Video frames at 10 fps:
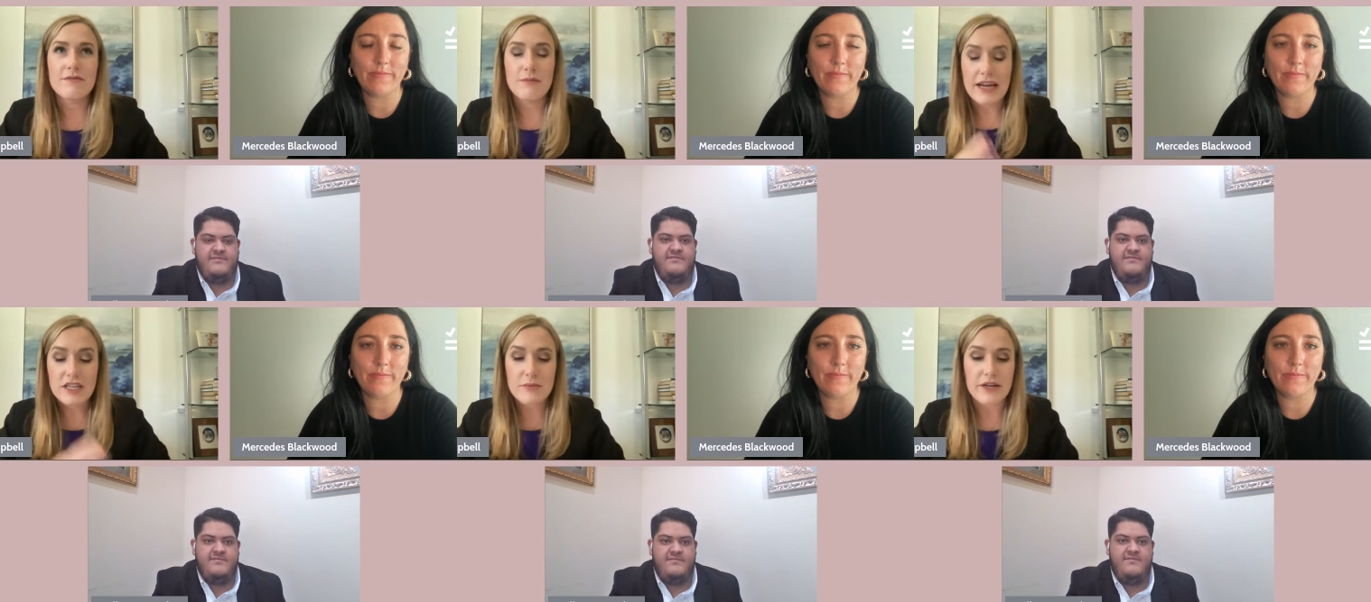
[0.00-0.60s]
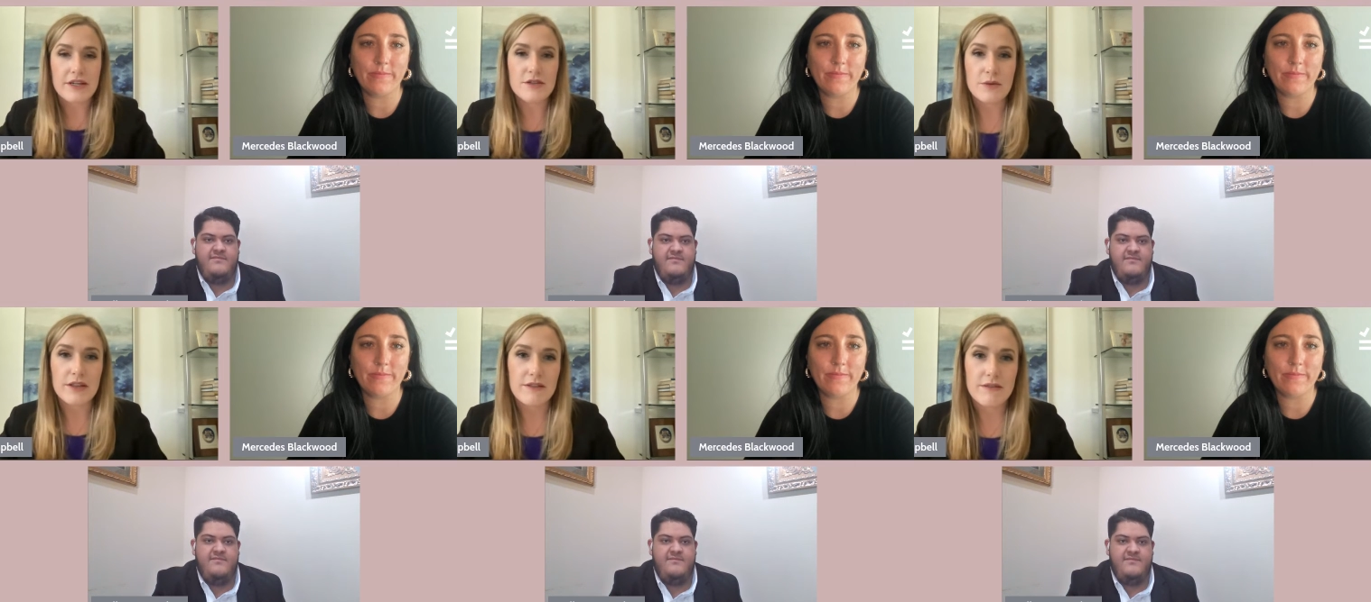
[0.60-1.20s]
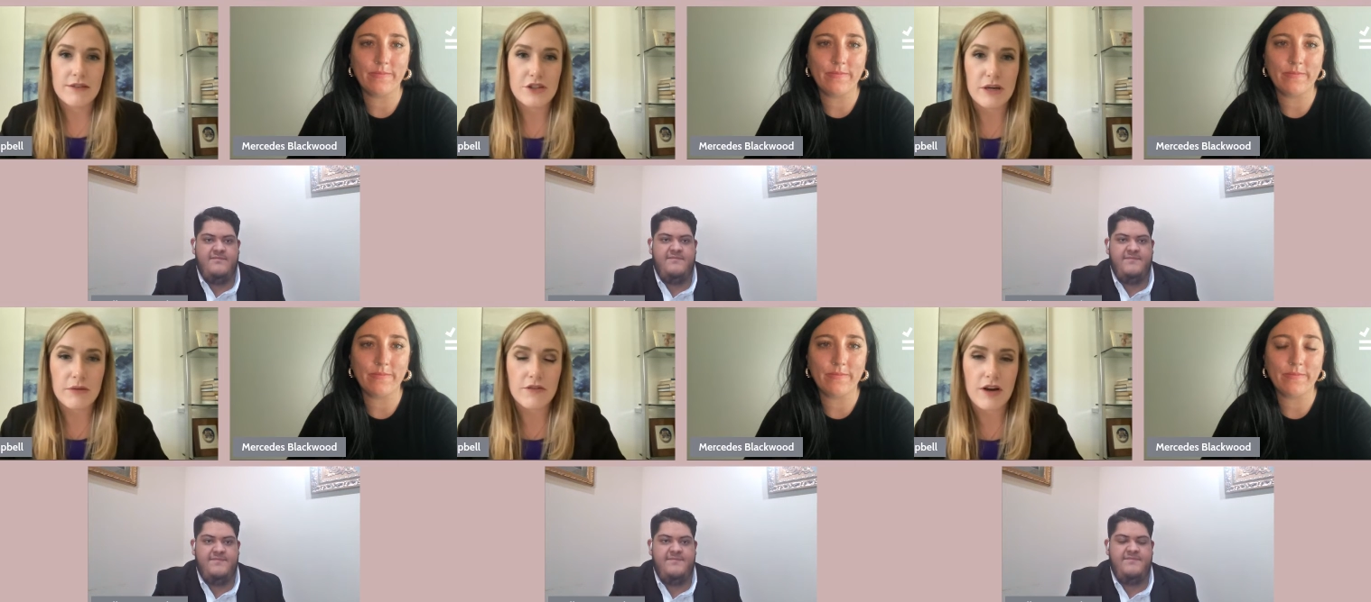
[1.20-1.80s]
Speaker 1: my experience with the
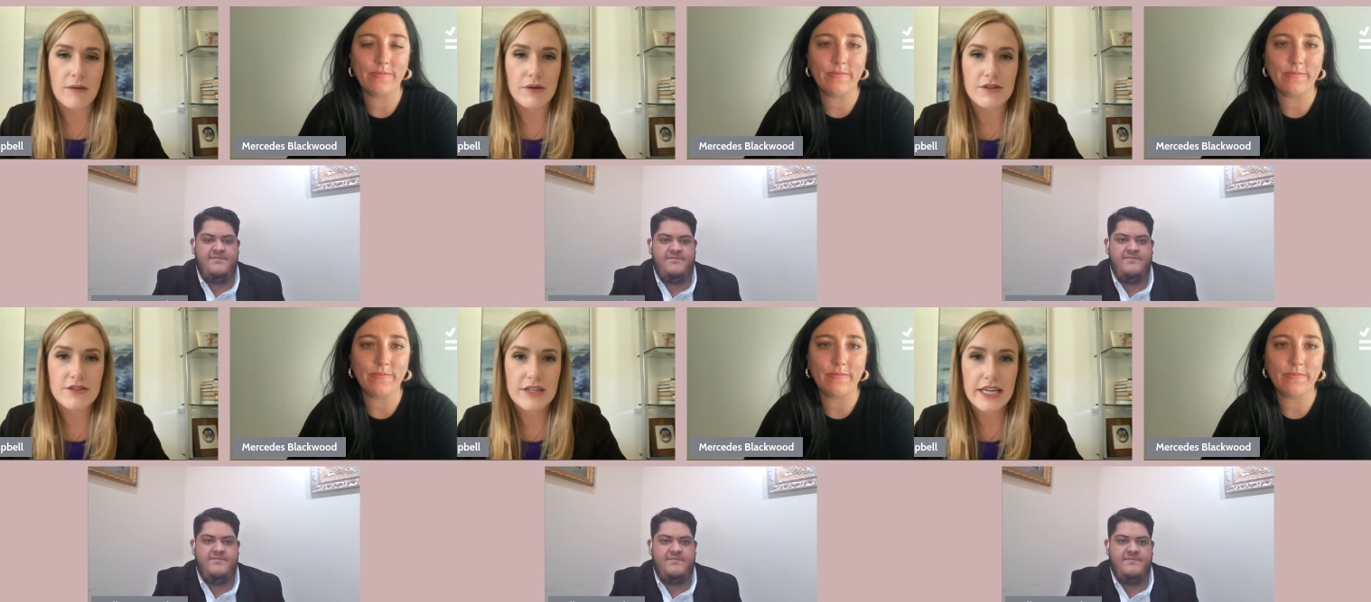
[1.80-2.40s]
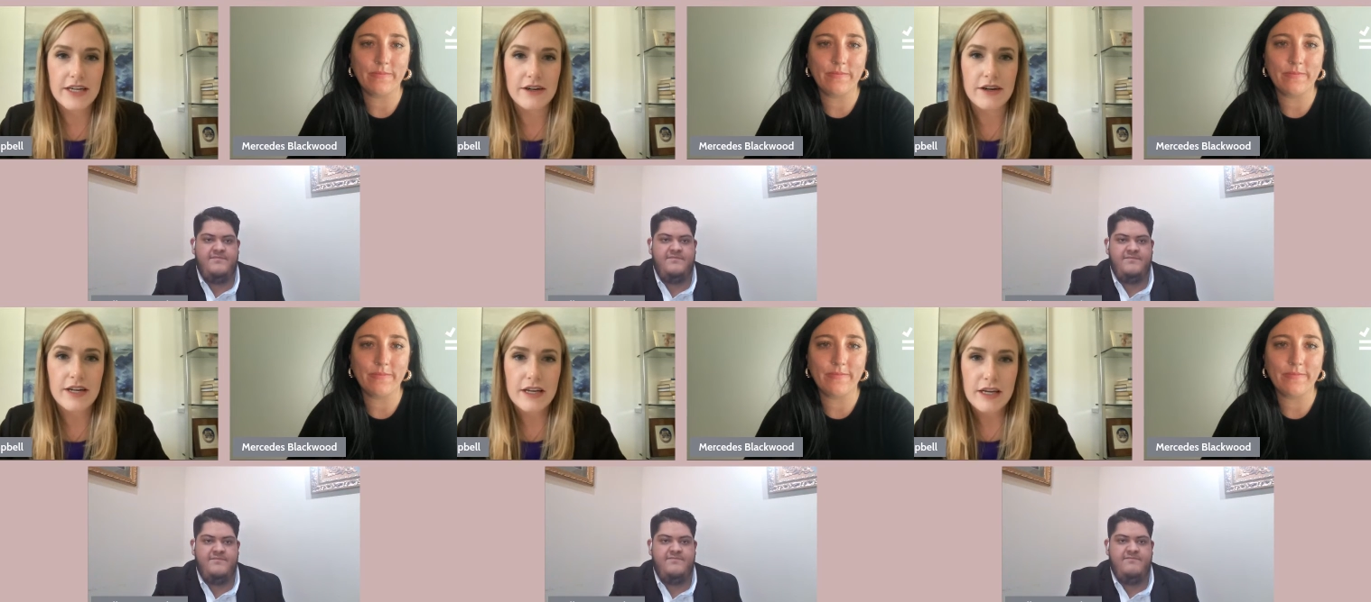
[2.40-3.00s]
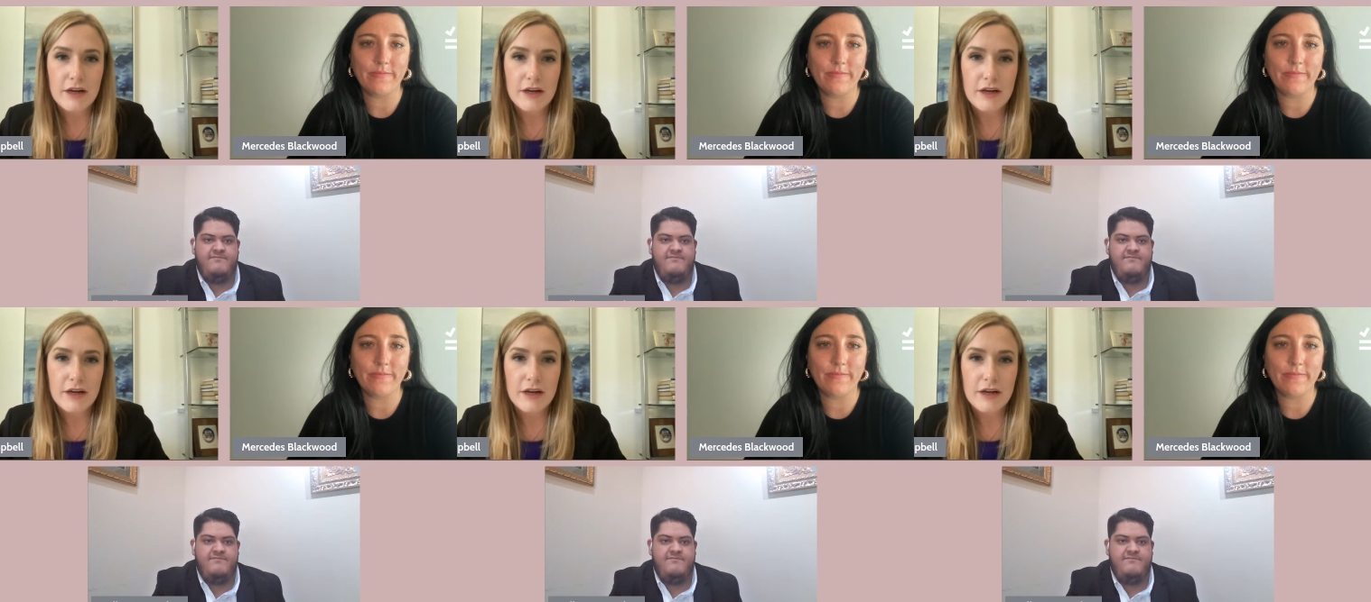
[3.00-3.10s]
Chamber of Commerce here,